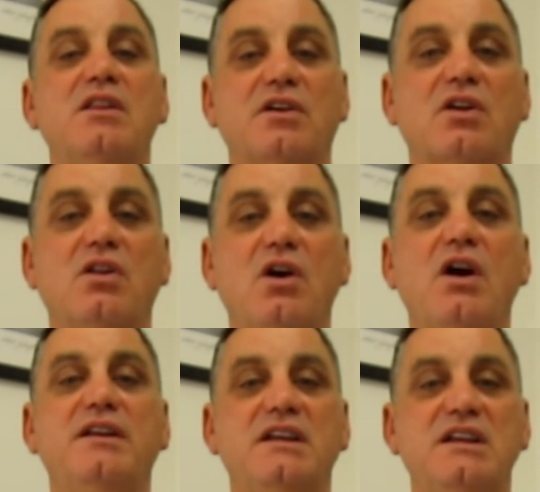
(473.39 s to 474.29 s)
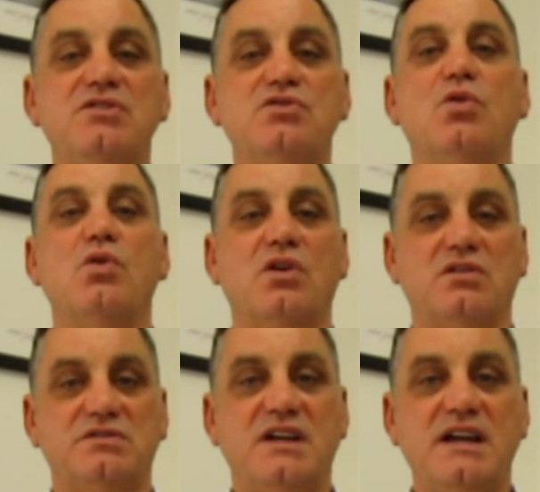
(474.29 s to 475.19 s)
The client is your
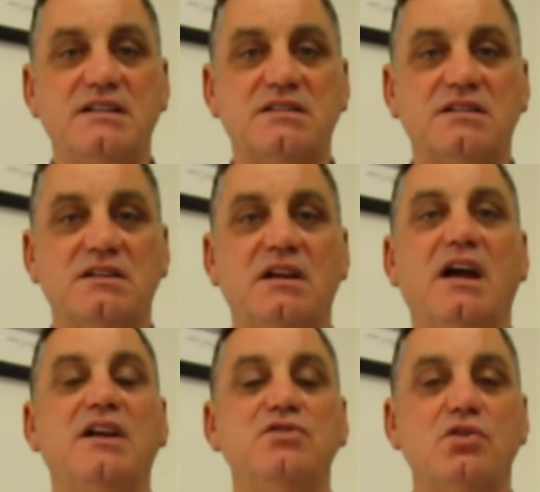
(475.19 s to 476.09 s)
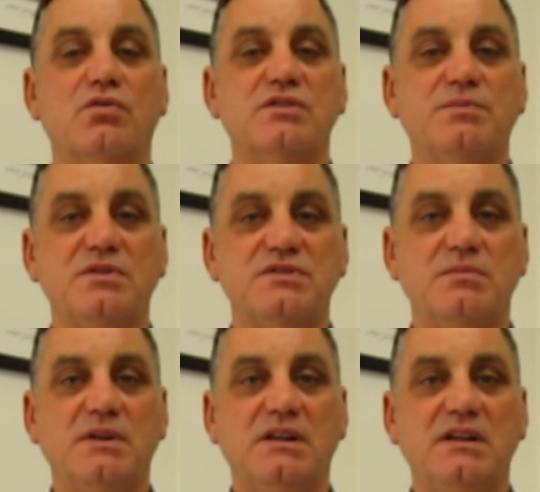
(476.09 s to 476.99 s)
contact and your
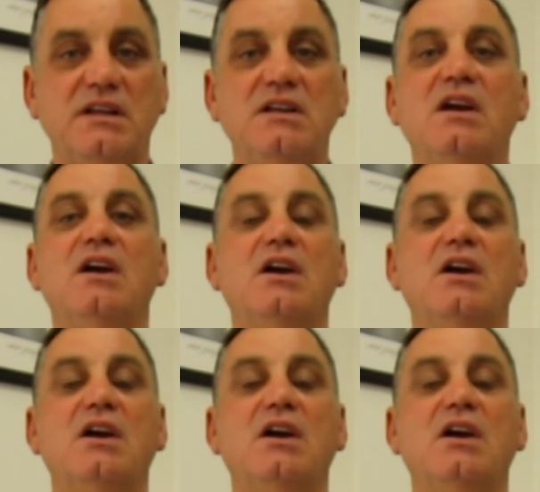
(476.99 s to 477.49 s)
responsibility.